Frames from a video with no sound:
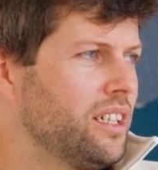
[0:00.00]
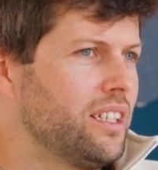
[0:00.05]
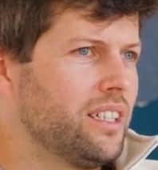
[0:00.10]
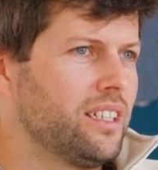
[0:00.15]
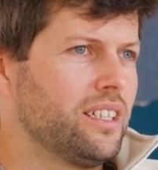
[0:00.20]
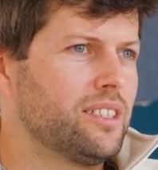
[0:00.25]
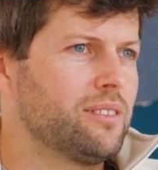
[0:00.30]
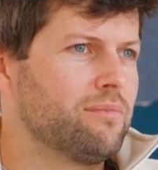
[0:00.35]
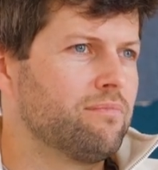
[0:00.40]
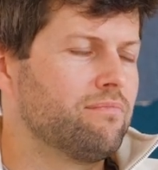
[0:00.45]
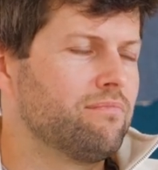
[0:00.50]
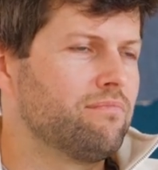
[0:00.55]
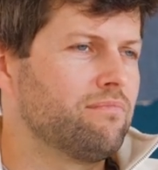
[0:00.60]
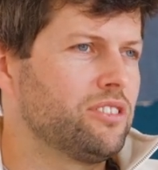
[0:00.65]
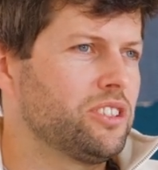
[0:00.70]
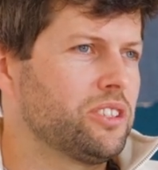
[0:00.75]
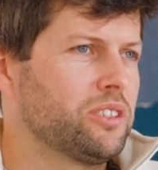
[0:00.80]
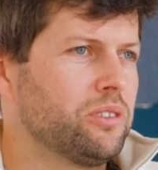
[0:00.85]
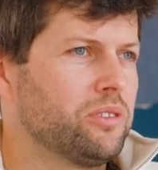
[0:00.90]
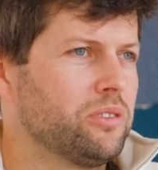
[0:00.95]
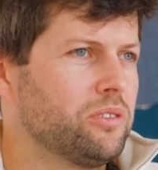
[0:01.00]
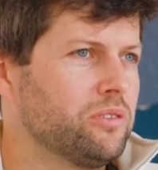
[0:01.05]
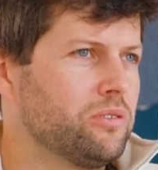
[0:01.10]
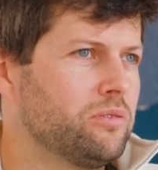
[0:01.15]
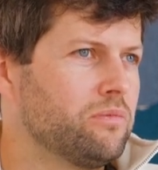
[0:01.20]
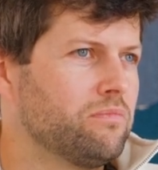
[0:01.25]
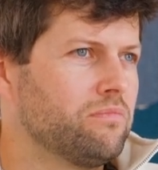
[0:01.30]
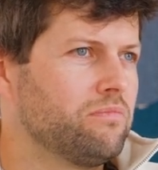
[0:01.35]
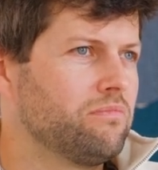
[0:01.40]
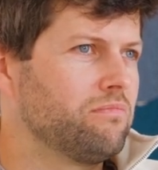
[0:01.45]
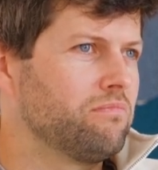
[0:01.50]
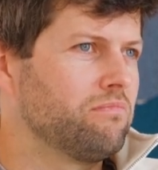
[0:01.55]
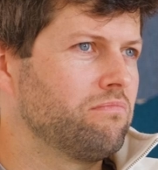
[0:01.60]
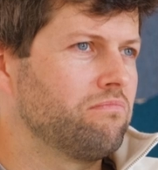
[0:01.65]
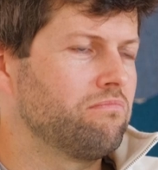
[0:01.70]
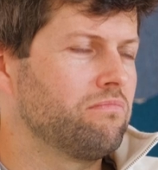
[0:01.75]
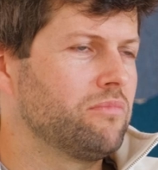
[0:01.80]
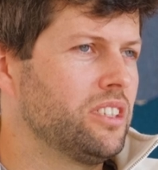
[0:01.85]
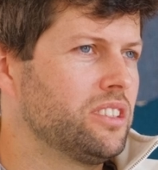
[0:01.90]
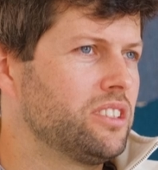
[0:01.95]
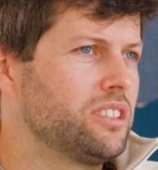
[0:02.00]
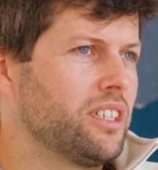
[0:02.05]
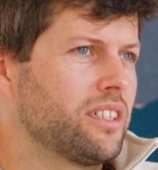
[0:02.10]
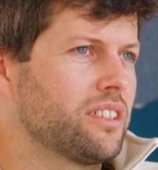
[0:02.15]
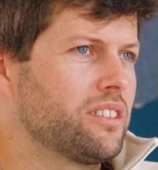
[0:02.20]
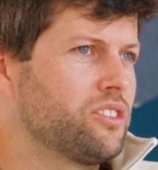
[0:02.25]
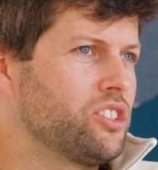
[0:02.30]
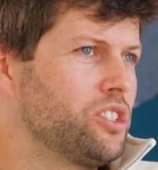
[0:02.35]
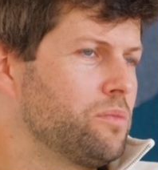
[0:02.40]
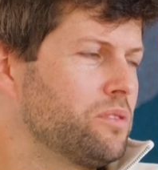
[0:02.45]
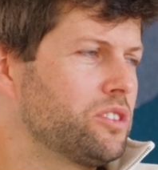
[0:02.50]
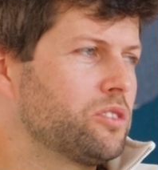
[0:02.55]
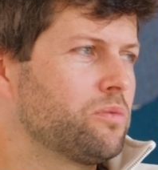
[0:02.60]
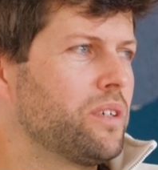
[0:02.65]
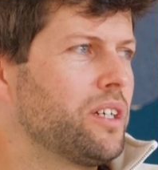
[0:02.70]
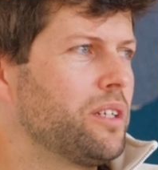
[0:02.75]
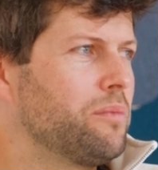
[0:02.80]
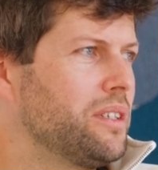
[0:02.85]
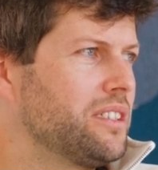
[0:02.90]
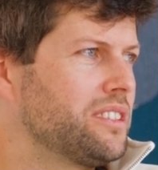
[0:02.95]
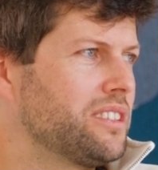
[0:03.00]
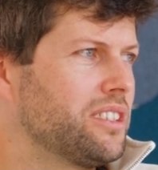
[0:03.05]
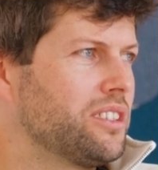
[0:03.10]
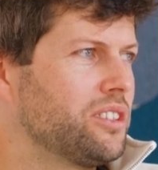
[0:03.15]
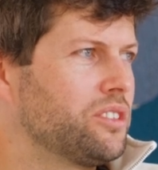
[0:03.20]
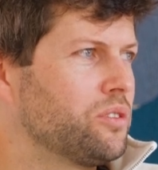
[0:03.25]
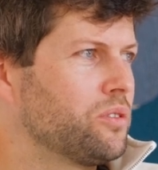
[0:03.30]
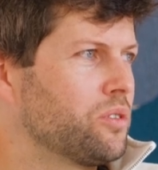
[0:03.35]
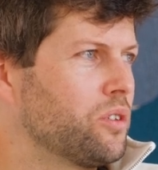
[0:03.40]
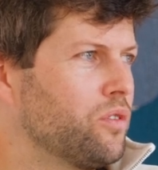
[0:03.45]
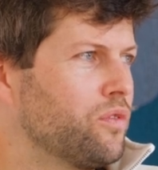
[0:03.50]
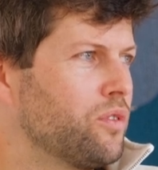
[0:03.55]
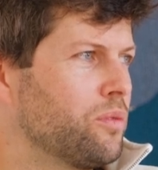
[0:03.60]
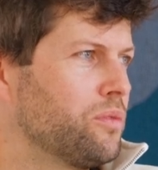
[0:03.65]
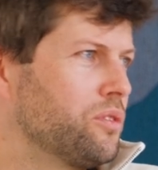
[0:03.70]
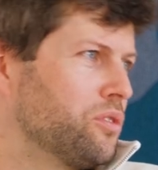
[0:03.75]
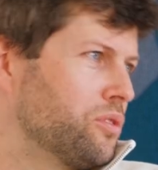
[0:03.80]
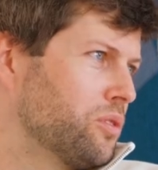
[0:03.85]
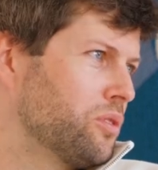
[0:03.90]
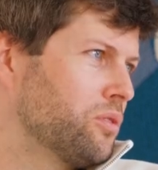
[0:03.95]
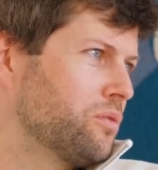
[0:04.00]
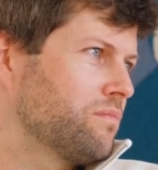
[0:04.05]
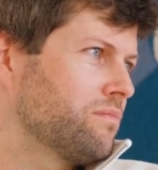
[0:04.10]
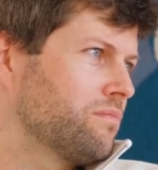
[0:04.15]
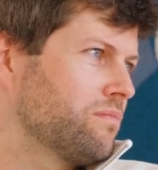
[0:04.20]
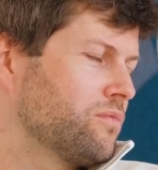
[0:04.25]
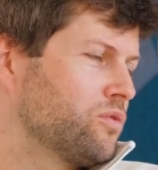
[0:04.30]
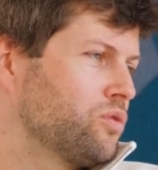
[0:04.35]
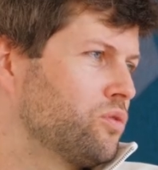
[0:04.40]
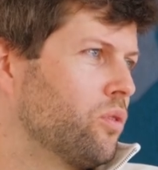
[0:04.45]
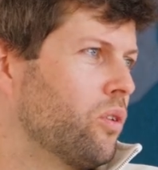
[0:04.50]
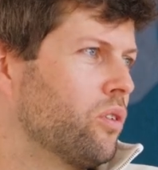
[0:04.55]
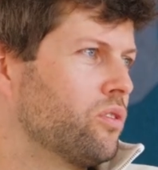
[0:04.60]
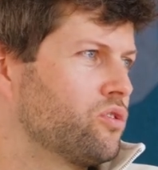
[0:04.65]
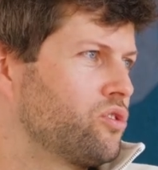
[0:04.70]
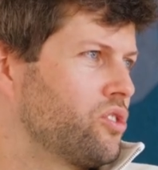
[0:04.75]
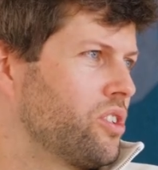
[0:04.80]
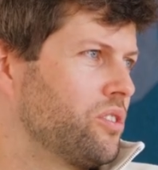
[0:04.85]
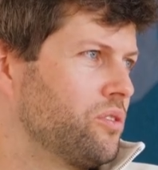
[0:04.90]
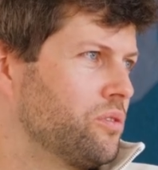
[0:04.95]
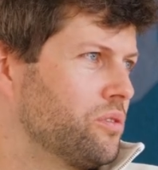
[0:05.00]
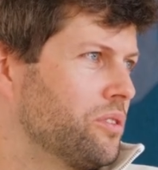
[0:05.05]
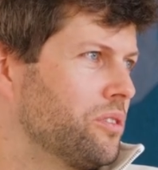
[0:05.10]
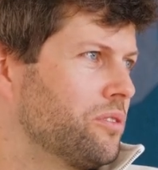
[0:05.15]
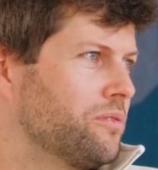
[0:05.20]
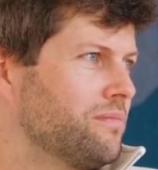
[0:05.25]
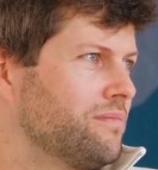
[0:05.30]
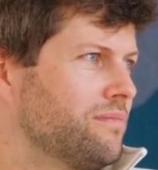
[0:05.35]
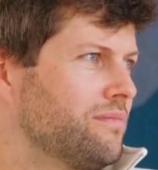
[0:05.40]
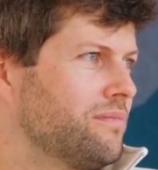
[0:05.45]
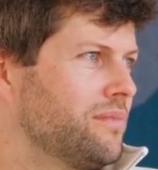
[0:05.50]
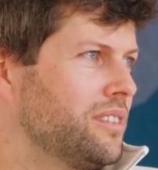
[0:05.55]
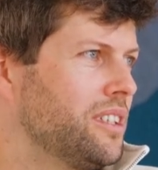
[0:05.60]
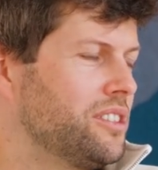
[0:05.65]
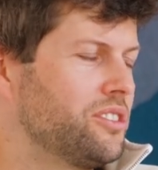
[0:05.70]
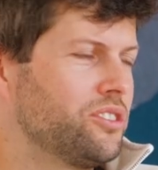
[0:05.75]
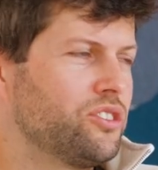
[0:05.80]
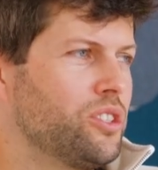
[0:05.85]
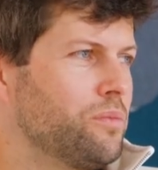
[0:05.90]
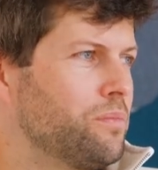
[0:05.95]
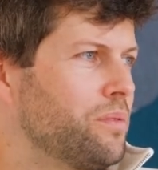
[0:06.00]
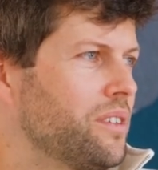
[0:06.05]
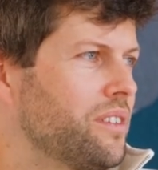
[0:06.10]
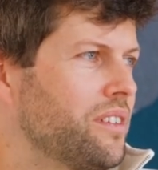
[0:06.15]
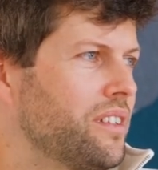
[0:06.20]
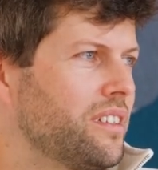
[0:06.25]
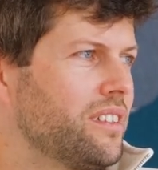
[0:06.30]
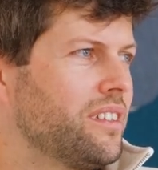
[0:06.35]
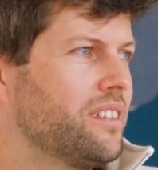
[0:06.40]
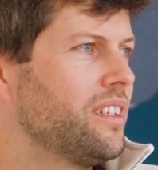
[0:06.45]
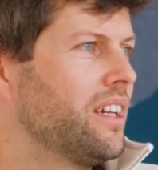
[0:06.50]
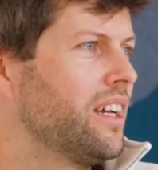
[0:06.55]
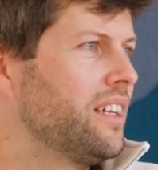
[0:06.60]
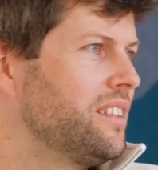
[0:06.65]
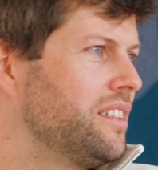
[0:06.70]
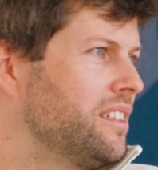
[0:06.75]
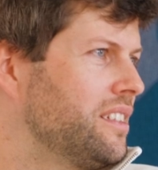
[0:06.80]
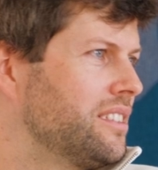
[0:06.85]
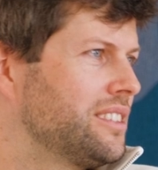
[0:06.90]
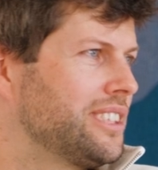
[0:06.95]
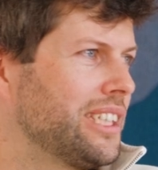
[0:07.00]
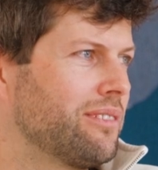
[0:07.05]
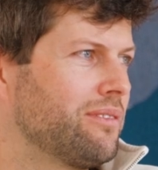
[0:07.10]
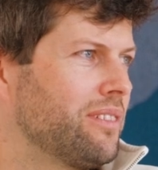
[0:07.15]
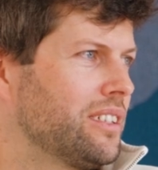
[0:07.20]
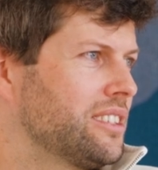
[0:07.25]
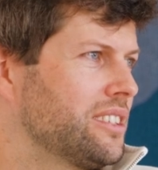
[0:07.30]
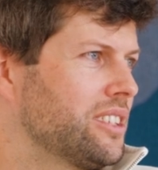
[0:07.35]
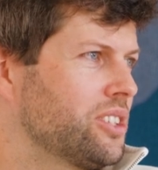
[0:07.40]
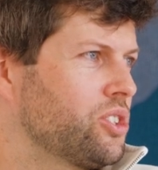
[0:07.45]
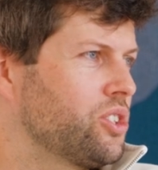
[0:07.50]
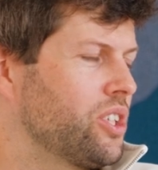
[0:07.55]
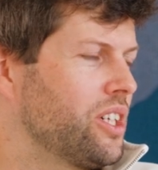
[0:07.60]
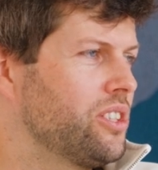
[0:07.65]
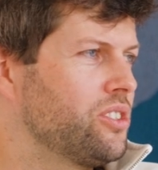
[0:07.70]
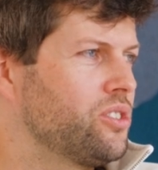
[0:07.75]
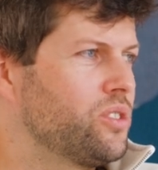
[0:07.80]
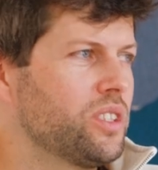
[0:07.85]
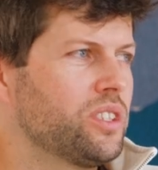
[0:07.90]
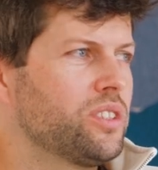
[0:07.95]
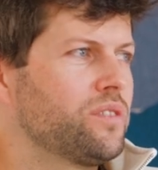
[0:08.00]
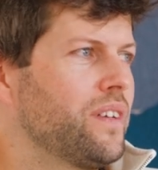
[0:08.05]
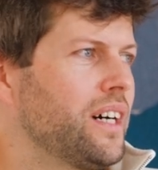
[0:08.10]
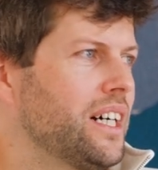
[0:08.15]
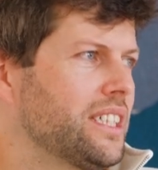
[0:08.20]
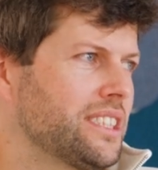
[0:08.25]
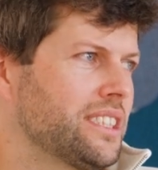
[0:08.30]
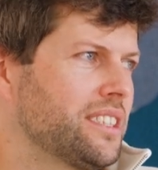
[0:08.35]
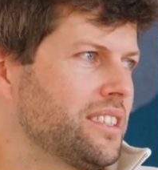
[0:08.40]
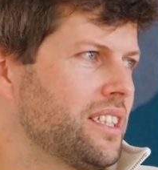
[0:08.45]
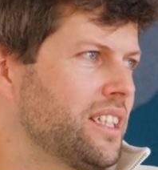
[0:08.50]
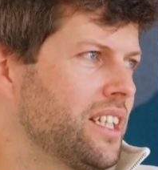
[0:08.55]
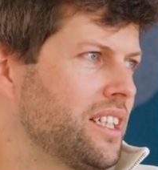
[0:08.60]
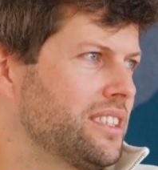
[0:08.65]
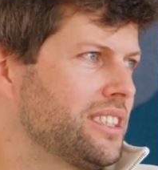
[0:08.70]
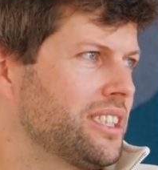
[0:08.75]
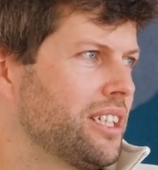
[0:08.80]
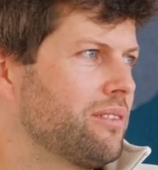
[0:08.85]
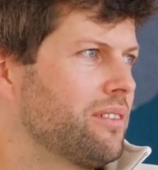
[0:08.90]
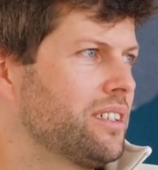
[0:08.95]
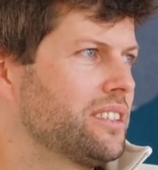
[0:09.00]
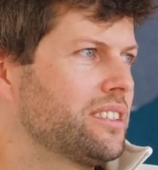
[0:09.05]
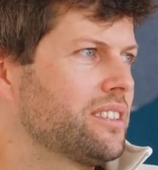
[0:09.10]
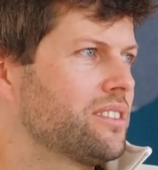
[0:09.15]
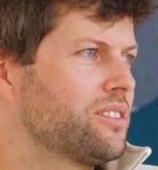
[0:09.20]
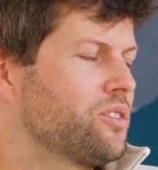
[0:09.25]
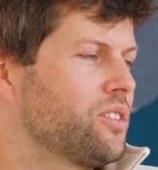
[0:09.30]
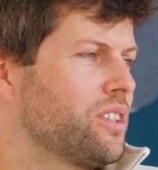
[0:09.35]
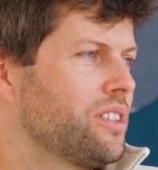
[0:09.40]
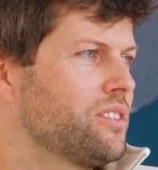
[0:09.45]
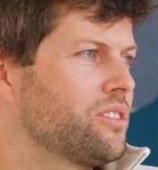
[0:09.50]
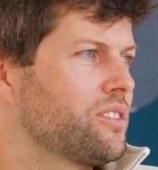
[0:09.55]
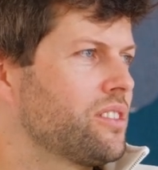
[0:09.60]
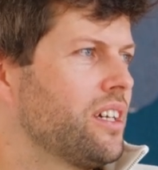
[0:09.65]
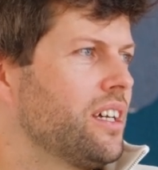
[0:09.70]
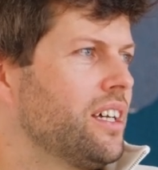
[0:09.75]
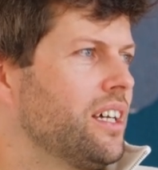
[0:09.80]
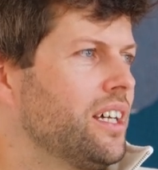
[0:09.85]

Um, so it's like the cheapest way basically to go from Euro to on-chain Euro. It's cheaper than any centralized exchange. It's faster than any centralized exchange,